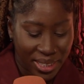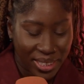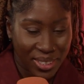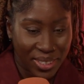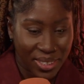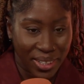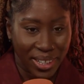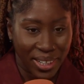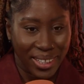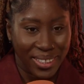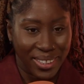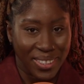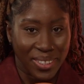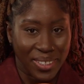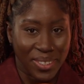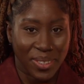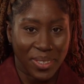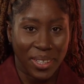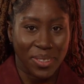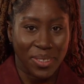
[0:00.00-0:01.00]
Sorry,
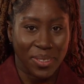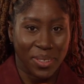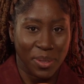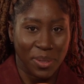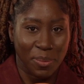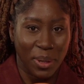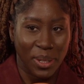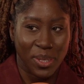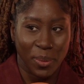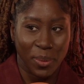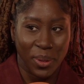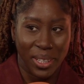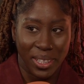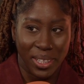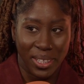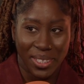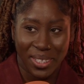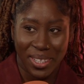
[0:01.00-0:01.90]
that's because of my Swedish.